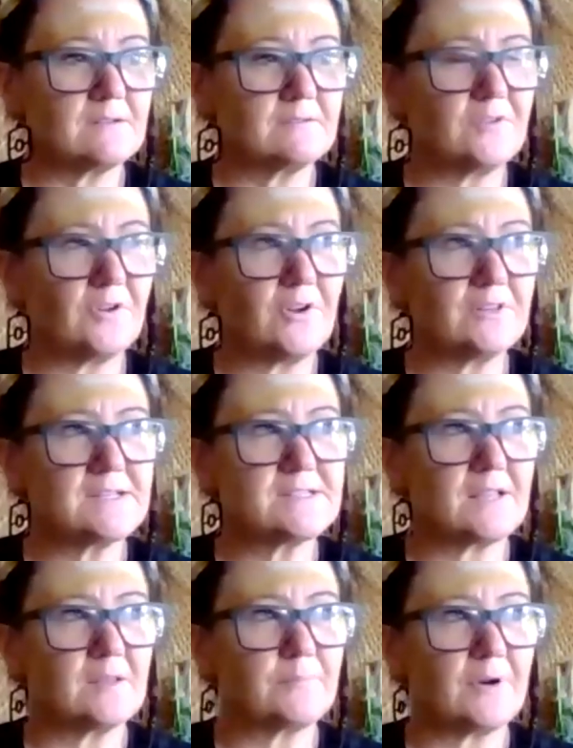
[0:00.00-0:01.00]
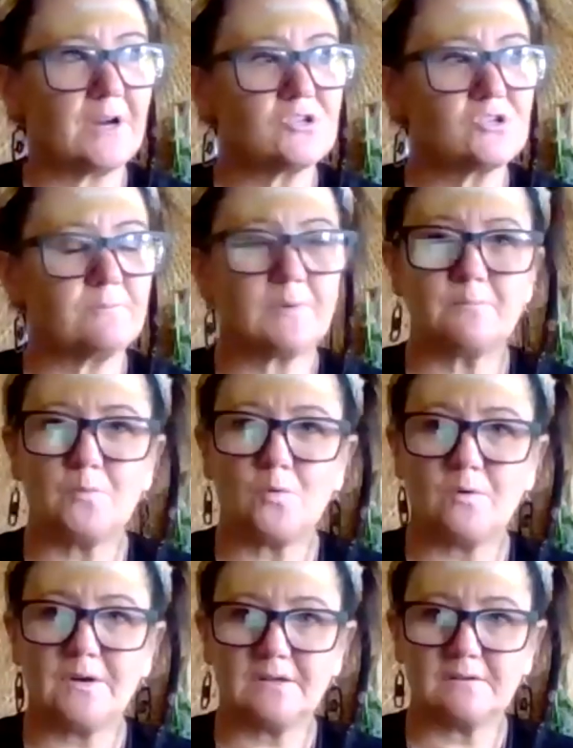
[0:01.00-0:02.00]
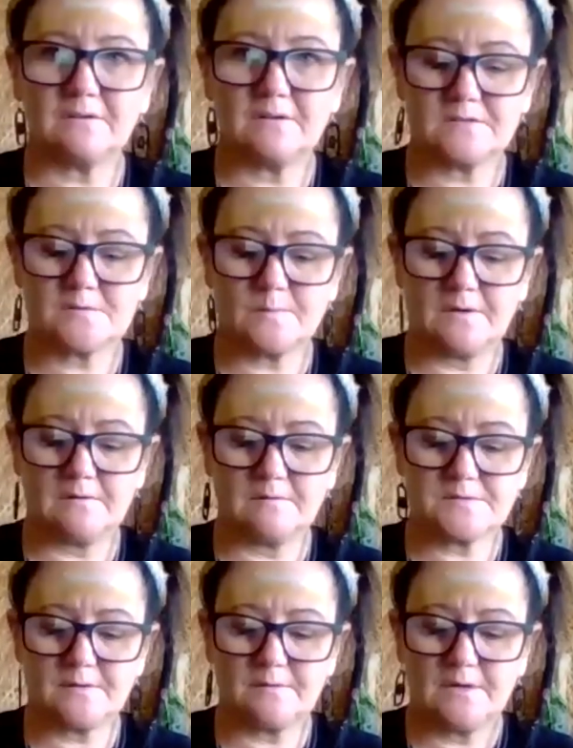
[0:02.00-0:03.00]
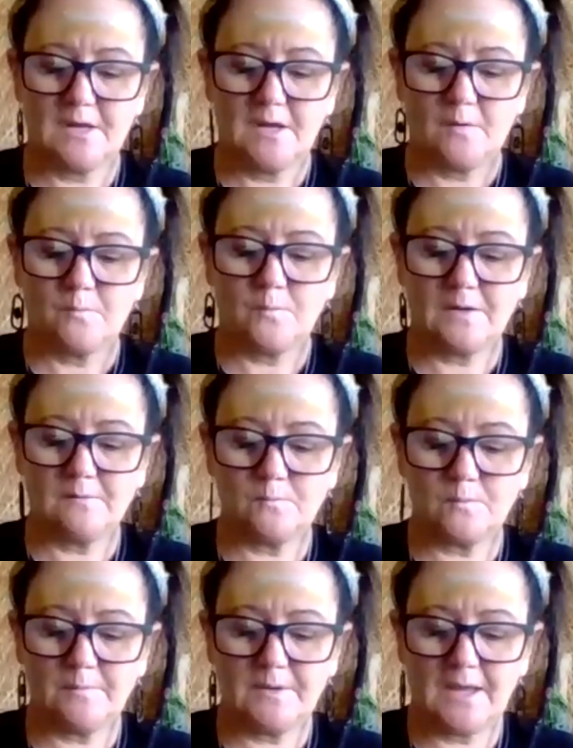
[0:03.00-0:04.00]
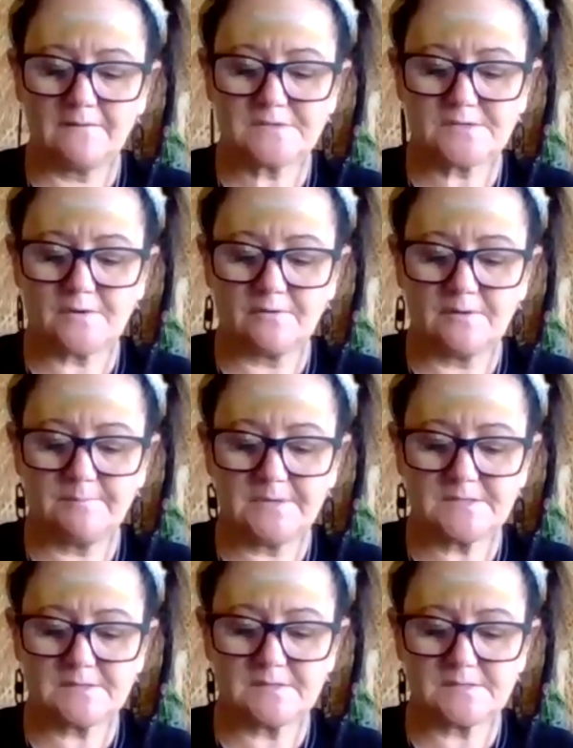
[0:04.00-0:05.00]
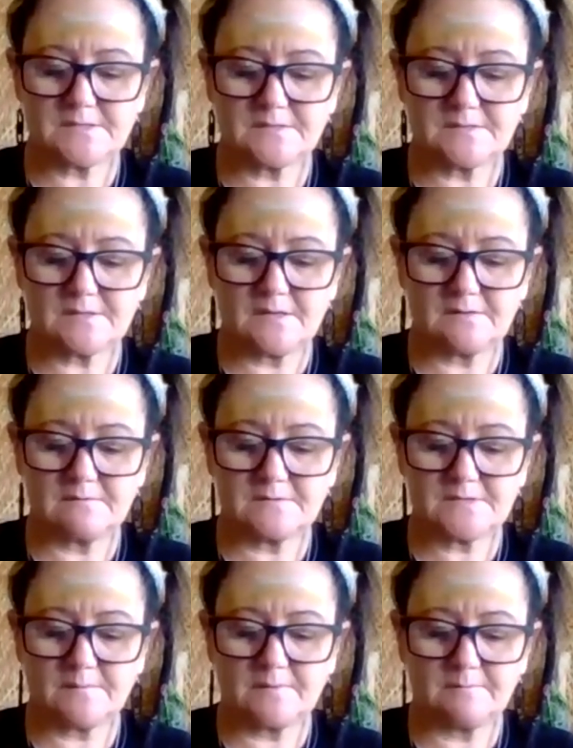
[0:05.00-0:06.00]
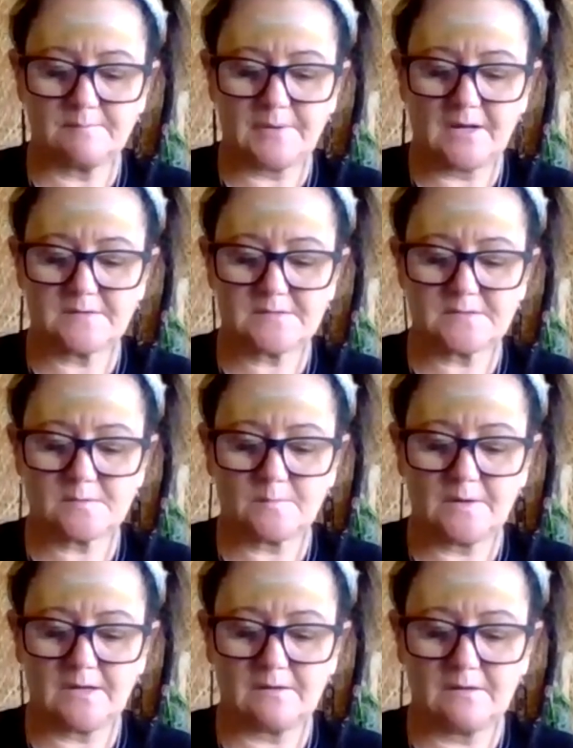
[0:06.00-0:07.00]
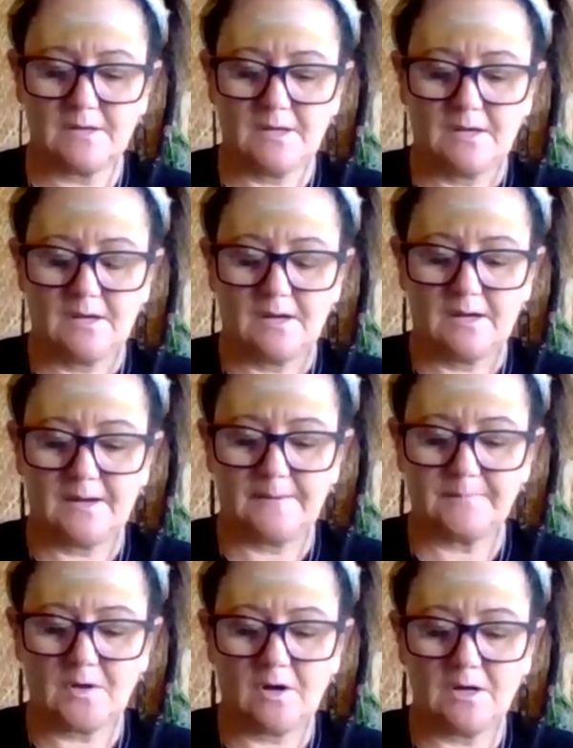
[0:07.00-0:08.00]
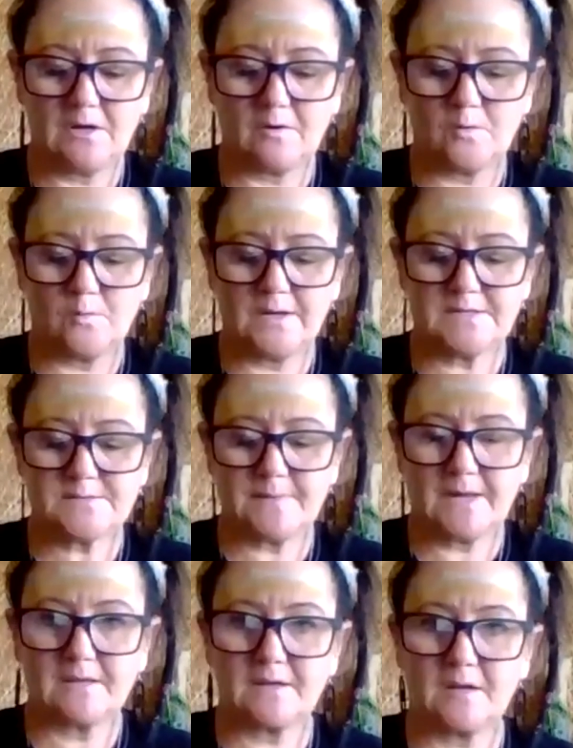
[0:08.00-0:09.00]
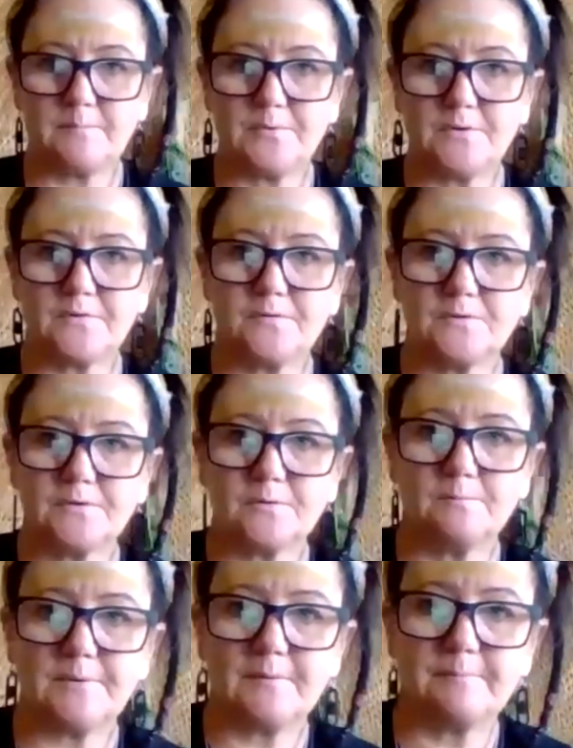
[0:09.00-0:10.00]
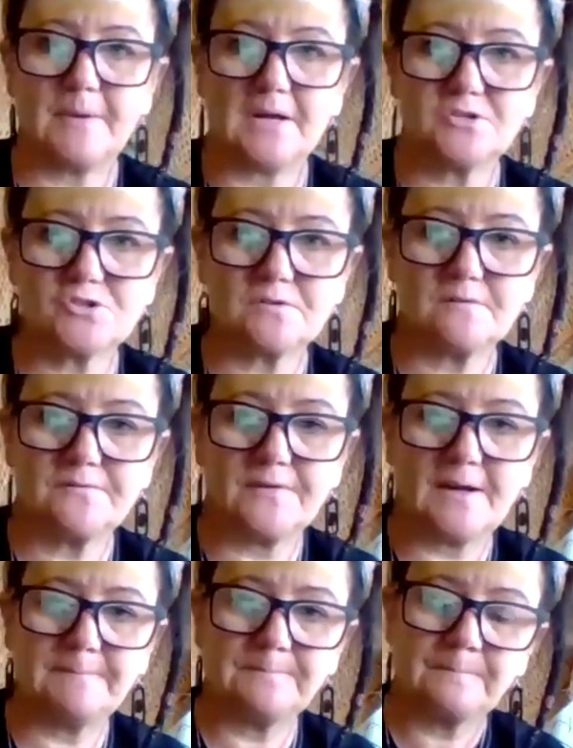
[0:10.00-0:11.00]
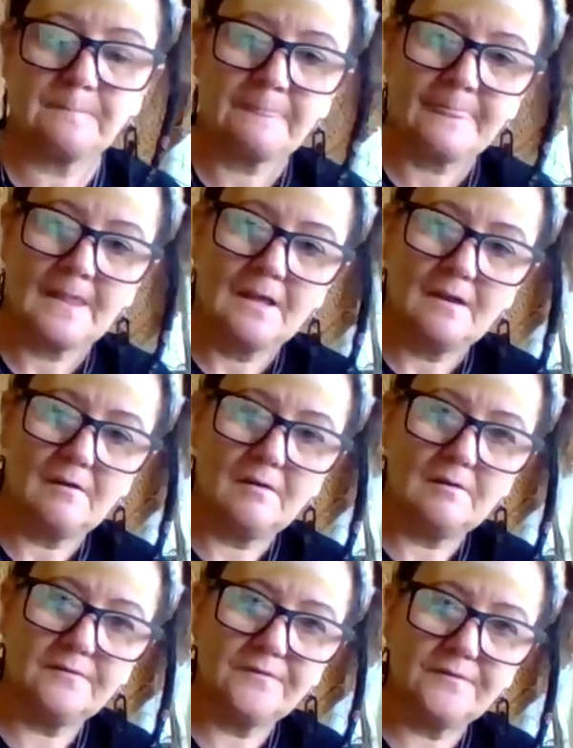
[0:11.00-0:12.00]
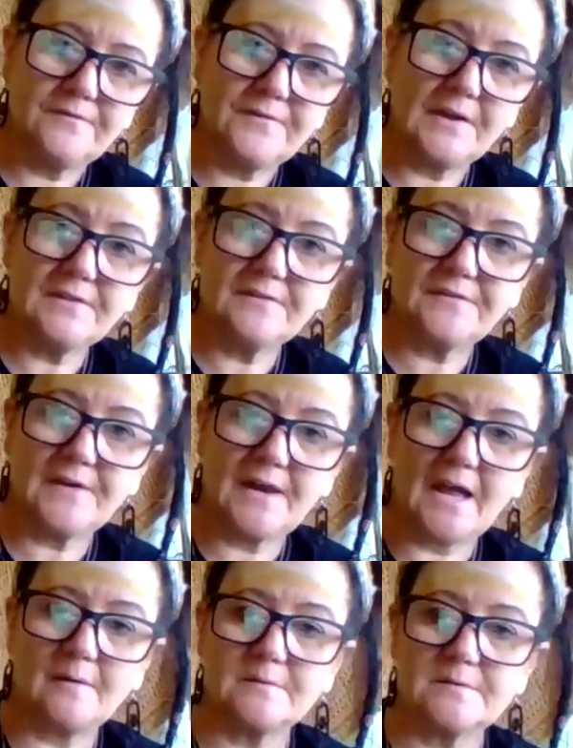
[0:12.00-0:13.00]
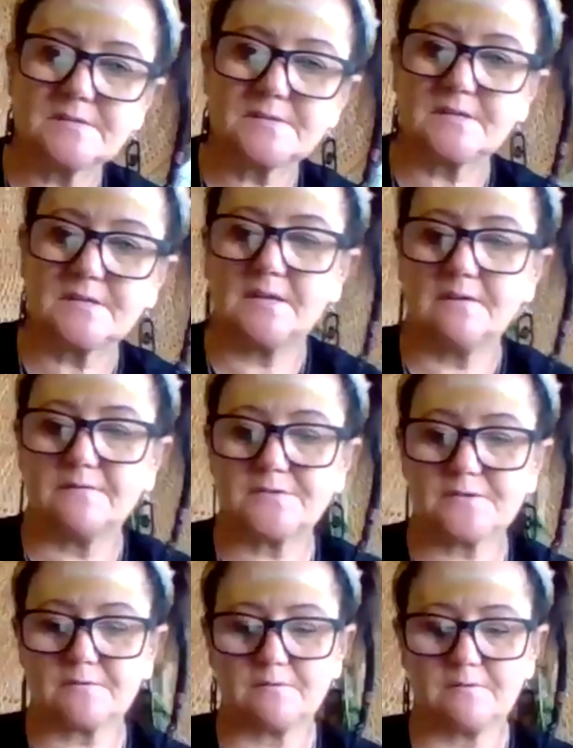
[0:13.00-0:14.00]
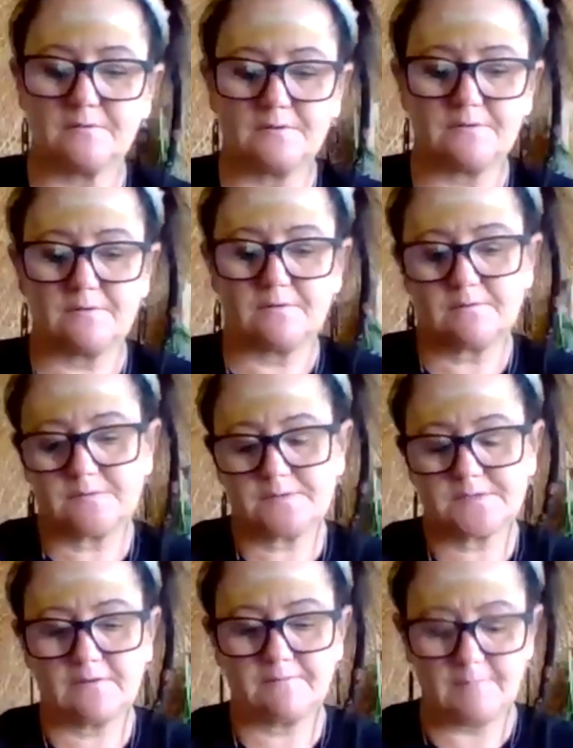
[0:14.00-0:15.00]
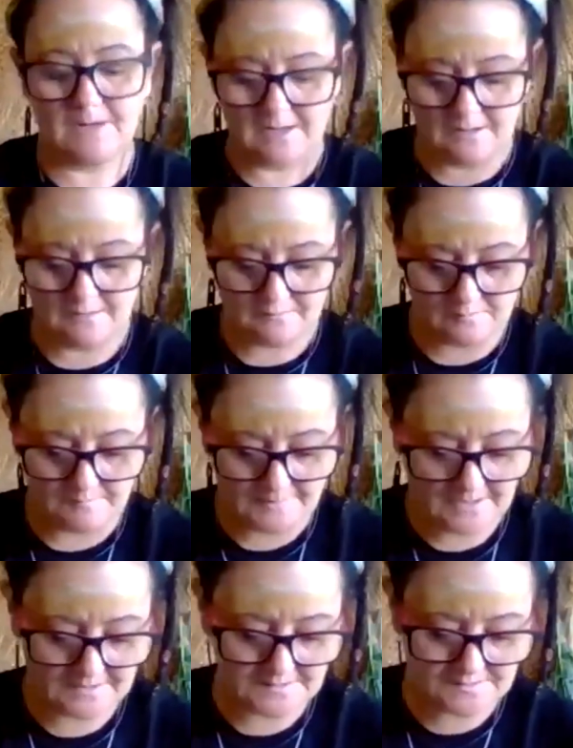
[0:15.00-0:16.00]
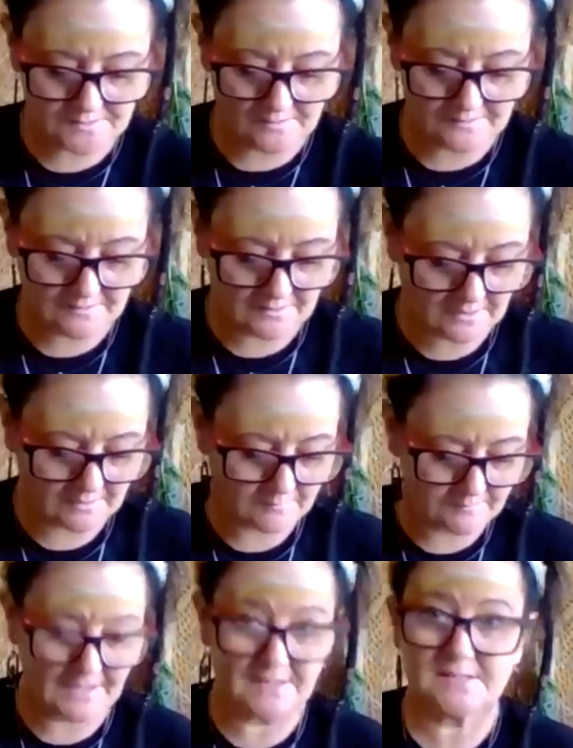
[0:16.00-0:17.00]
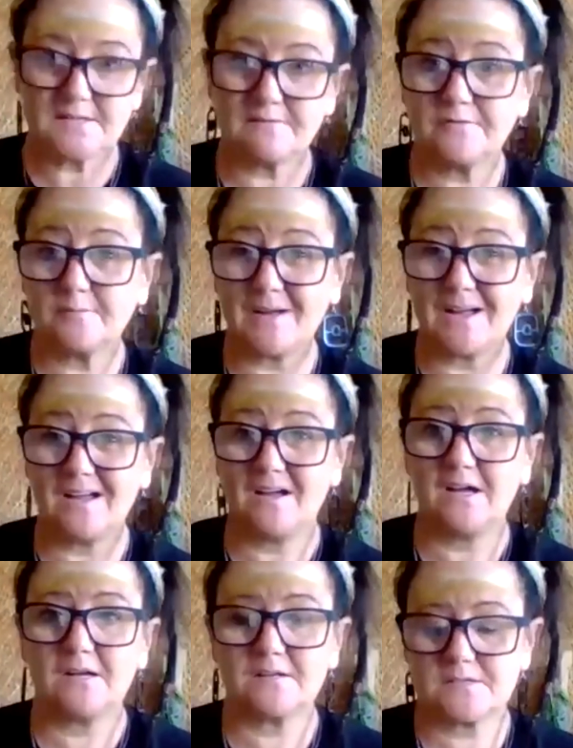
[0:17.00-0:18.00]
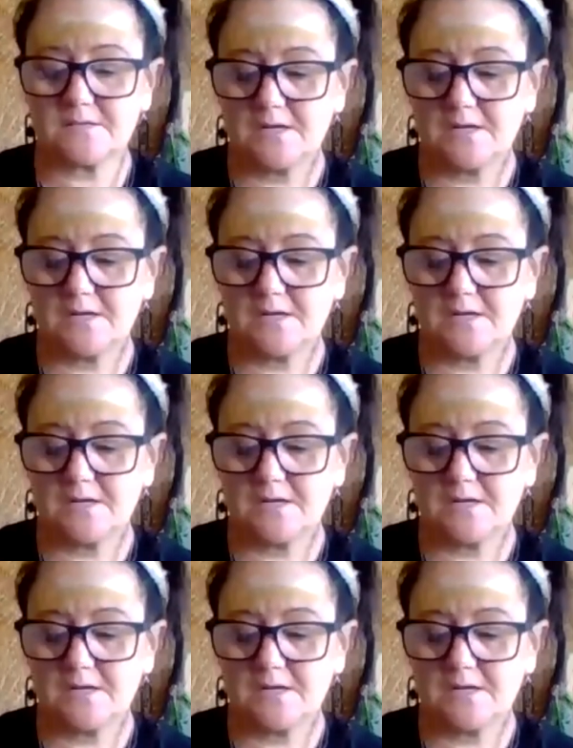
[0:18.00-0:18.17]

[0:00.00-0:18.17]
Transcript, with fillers: not only celebration but mourning as well so when when we have sorry business and and someone passes away um, i always make a beautiful little bunch of um, of feather flowers to give to, you know, say if my uncle passed on, I will make some for my aunt.